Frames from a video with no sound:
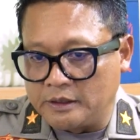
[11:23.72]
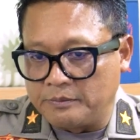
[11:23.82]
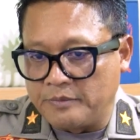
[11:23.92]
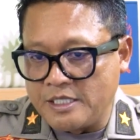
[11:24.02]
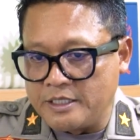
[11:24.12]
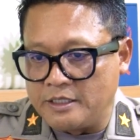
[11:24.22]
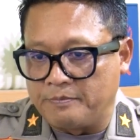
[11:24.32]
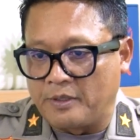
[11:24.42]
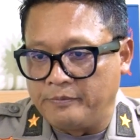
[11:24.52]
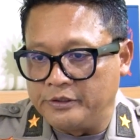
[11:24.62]
maintain
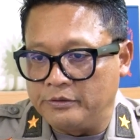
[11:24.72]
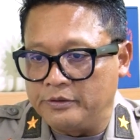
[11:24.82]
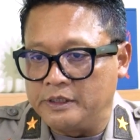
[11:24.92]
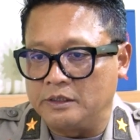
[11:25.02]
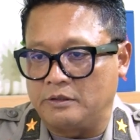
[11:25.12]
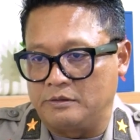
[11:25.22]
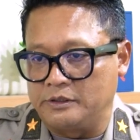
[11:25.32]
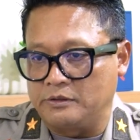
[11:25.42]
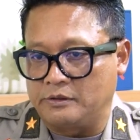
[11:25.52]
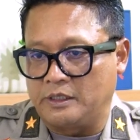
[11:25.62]
the public order, not
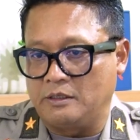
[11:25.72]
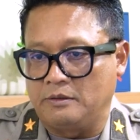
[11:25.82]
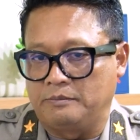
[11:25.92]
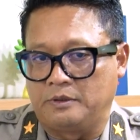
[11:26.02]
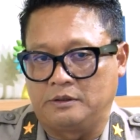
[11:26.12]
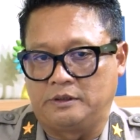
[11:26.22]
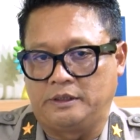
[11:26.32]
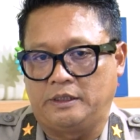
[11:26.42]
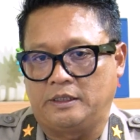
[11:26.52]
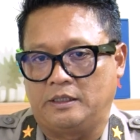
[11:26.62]
only talking about
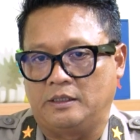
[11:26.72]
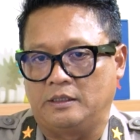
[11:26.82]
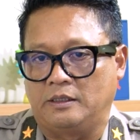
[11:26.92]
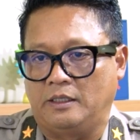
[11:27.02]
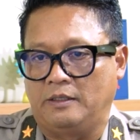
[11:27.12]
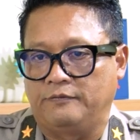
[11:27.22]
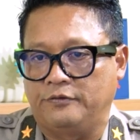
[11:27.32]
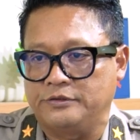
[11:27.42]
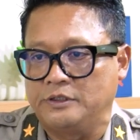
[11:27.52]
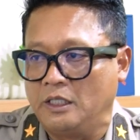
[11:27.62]
the
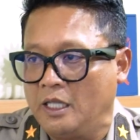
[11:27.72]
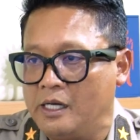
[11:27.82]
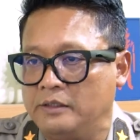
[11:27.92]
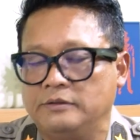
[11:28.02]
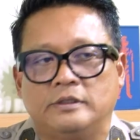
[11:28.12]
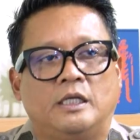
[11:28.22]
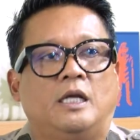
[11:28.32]
enforce the law,